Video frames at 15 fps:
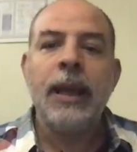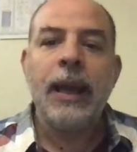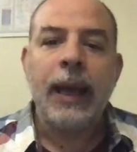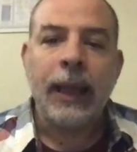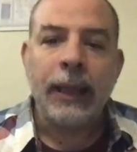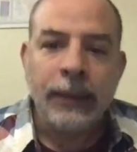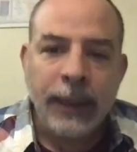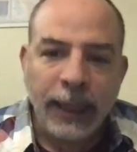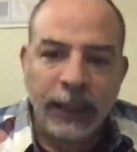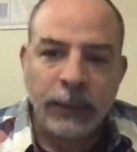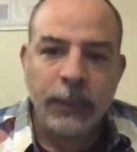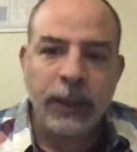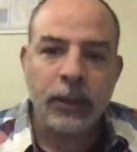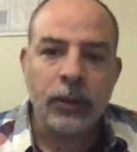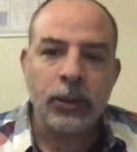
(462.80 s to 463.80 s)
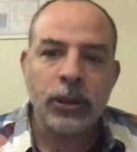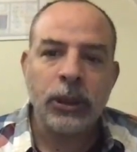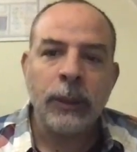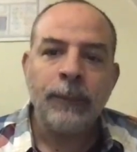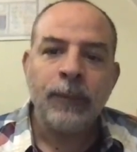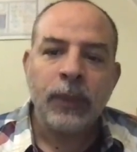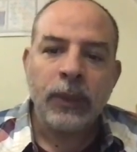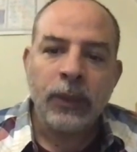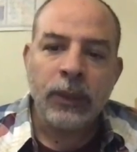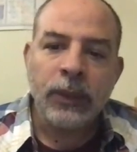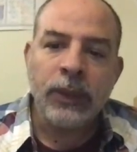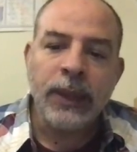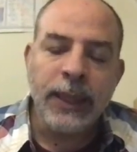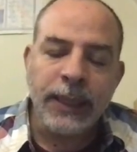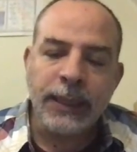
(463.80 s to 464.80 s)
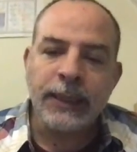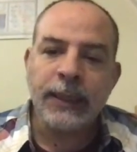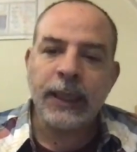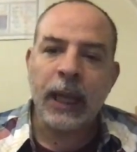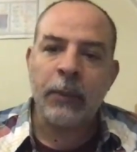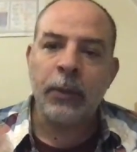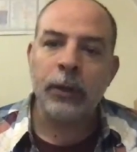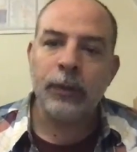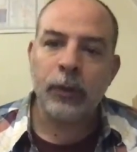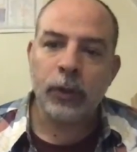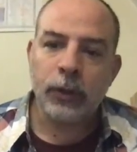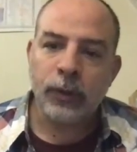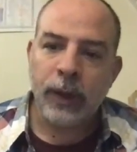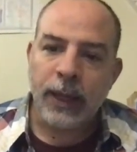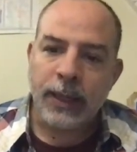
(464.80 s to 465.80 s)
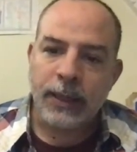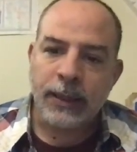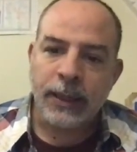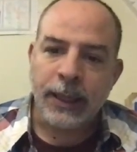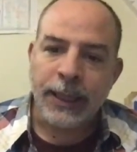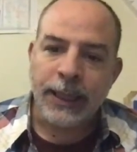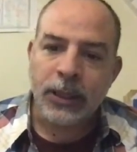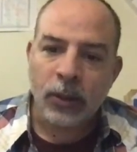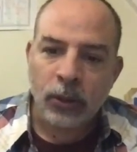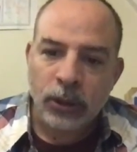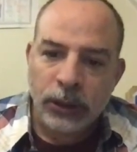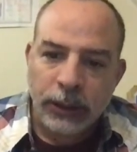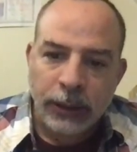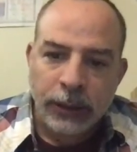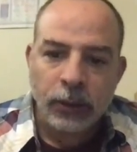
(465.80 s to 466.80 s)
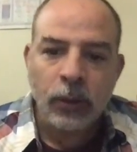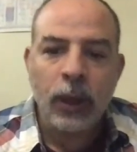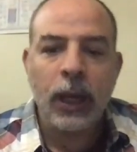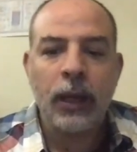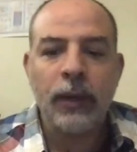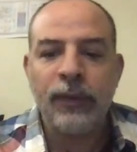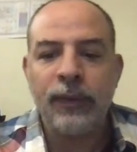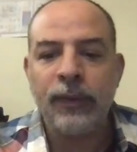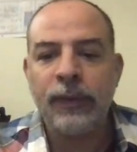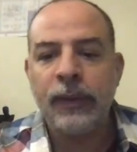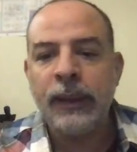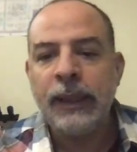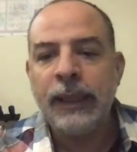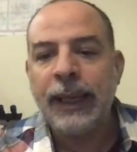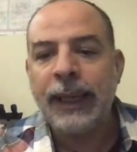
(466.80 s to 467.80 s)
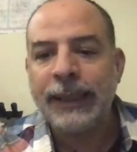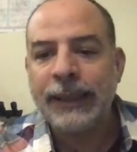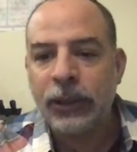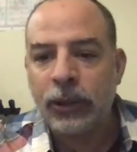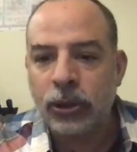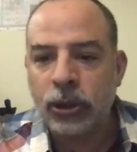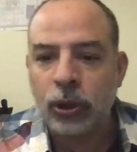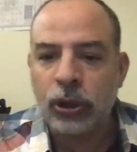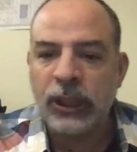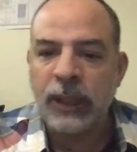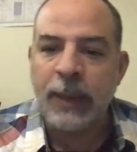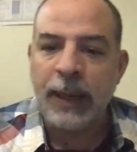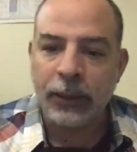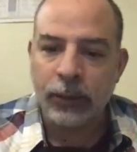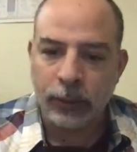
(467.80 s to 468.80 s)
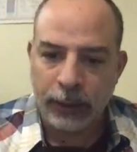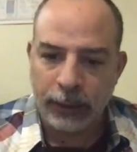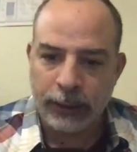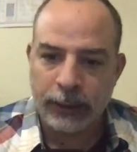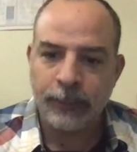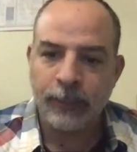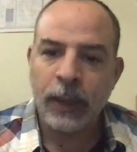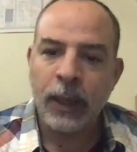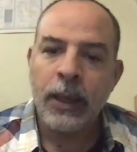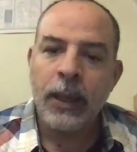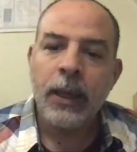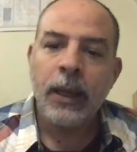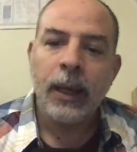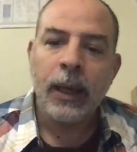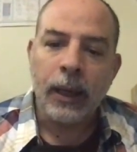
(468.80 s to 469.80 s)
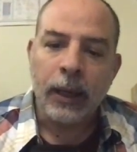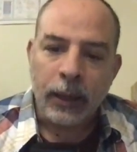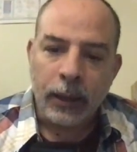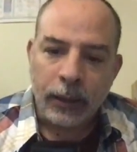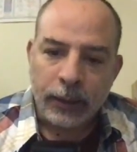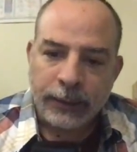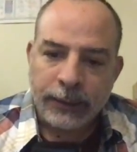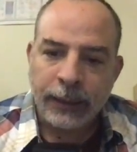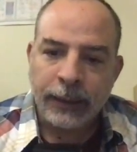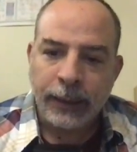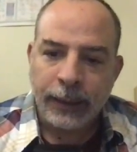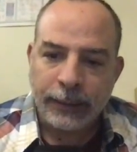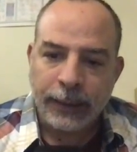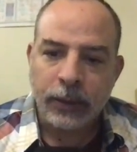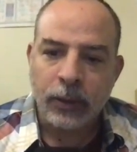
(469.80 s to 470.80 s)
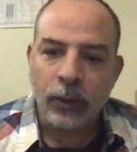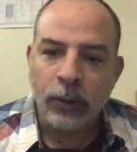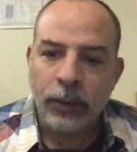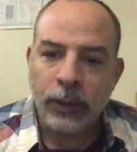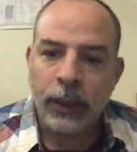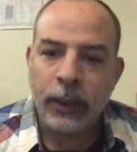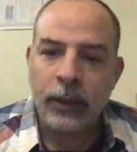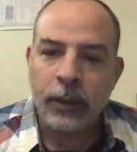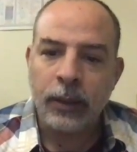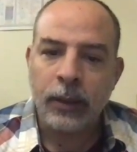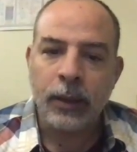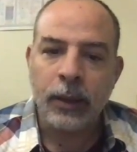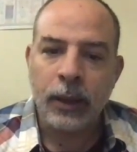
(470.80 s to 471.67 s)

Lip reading: And that's because this amorphous phase is considered to have a structure similar to this. Channels that contain